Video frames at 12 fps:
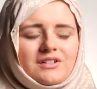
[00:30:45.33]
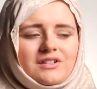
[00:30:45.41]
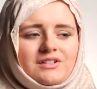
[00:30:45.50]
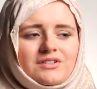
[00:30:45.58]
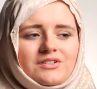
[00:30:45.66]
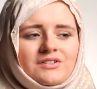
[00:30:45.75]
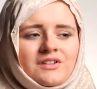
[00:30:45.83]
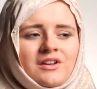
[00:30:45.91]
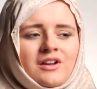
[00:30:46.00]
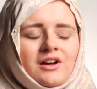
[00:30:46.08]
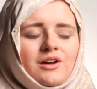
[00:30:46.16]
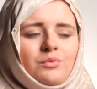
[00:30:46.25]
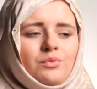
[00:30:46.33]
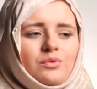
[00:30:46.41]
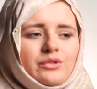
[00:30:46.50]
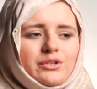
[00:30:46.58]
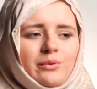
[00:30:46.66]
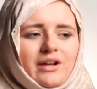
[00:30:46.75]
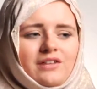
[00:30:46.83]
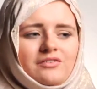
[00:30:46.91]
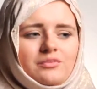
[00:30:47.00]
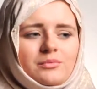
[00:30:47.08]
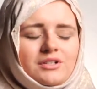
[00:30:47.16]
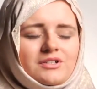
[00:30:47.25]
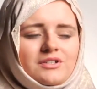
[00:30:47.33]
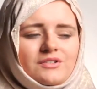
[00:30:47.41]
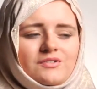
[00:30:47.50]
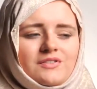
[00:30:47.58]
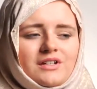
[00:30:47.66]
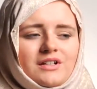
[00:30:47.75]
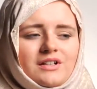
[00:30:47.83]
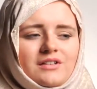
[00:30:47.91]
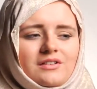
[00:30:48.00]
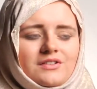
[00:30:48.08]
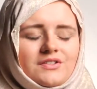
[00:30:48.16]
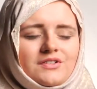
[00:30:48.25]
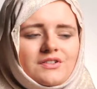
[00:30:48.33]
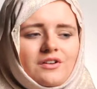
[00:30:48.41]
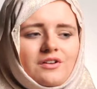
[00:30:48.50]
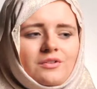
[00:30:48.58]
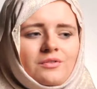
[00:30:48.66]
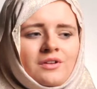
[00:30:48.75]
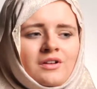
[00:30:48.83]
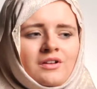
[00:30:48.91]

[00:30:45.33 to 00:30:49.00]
And it just, I walked away from it just feeling so